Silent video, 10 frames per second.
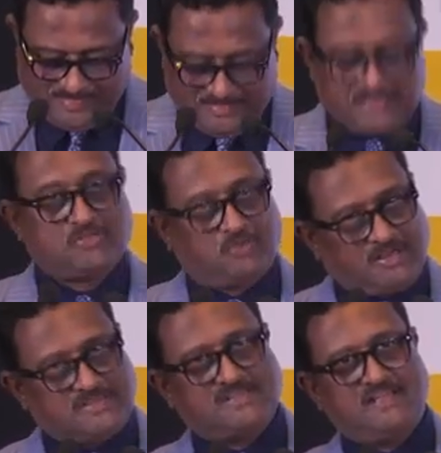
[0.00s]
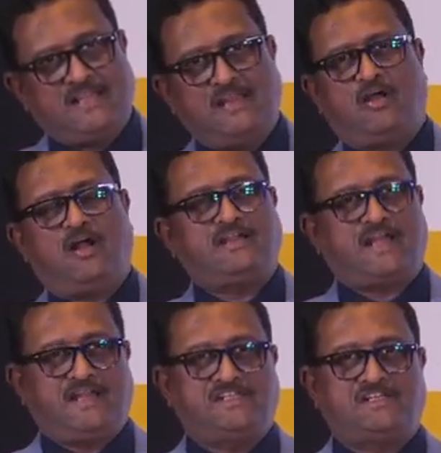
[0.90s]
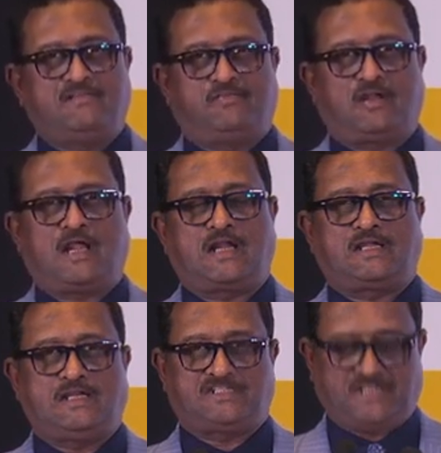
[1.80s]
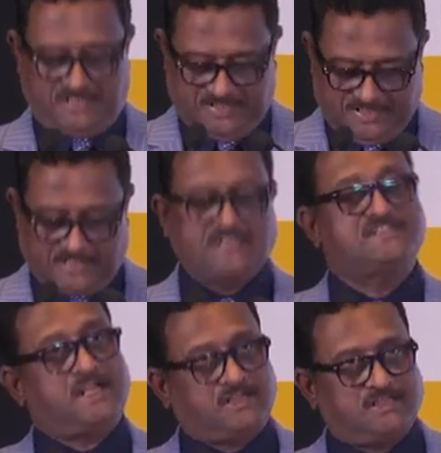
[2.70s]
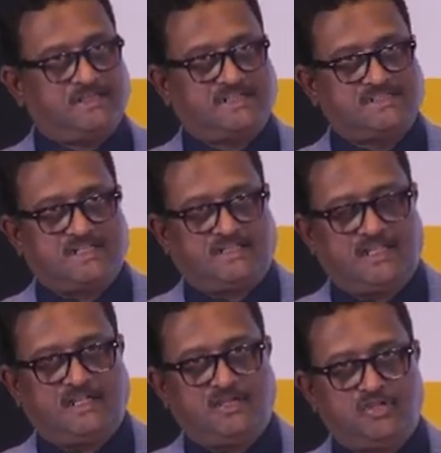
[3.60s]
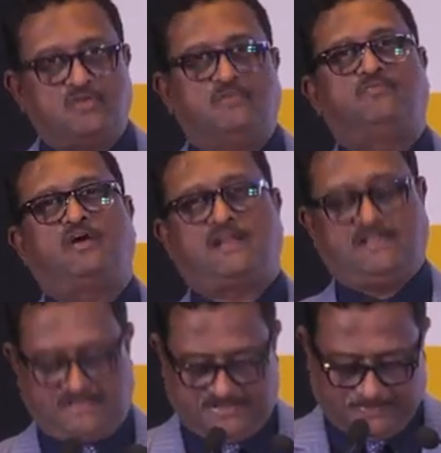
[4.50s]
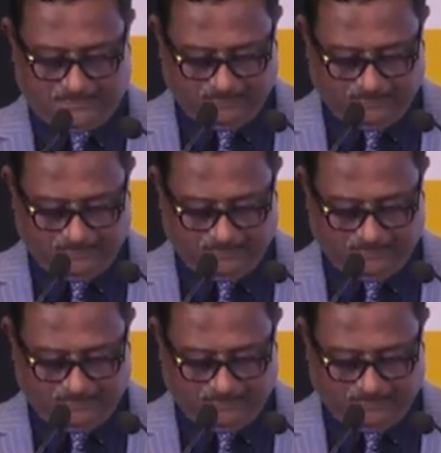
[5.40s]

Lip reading: this was a long tradition for our culture. It is nothing new for us.